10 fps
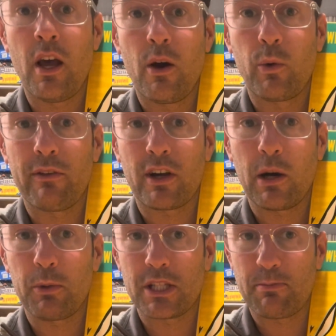We have a
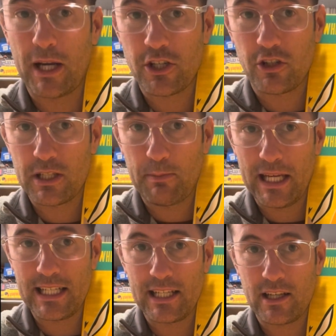couple special
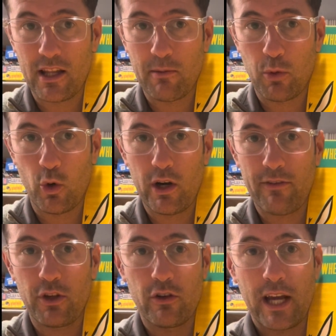spaces on the board.
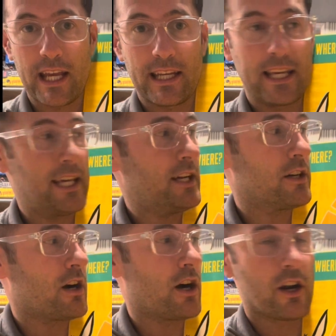If you land
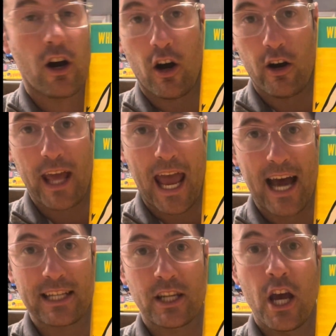here on hard
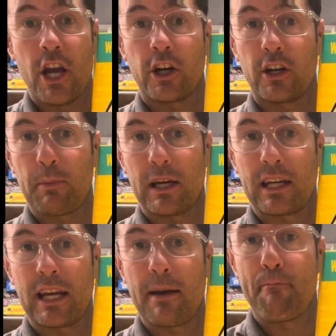ass, you're going to be able to
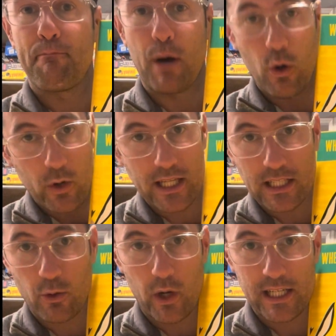get a
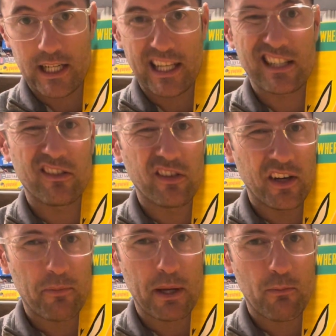bonus question that's a
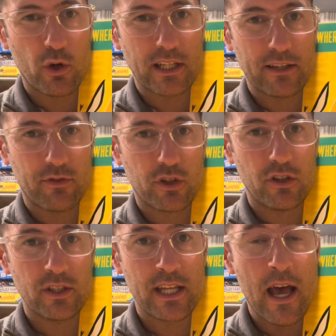little bit more
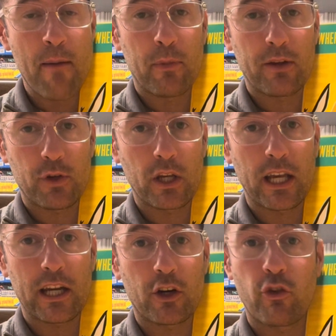difficult, but if you can
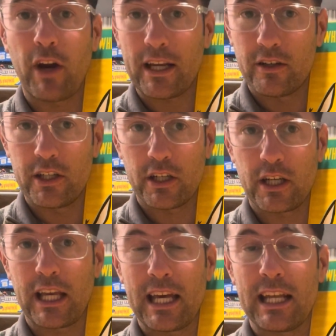get it correctly, you're
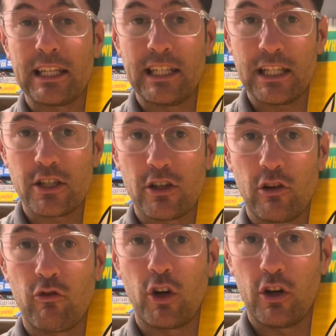going to get an
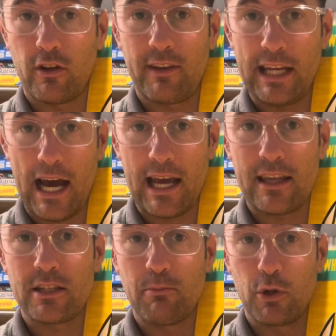additional roll of the die
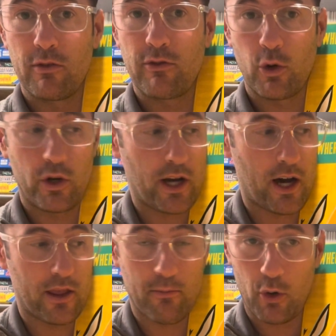to move forward
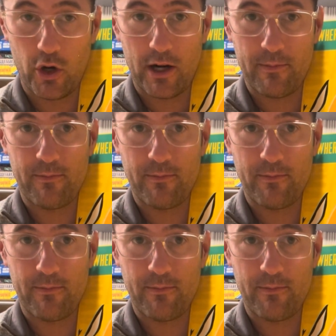on the board.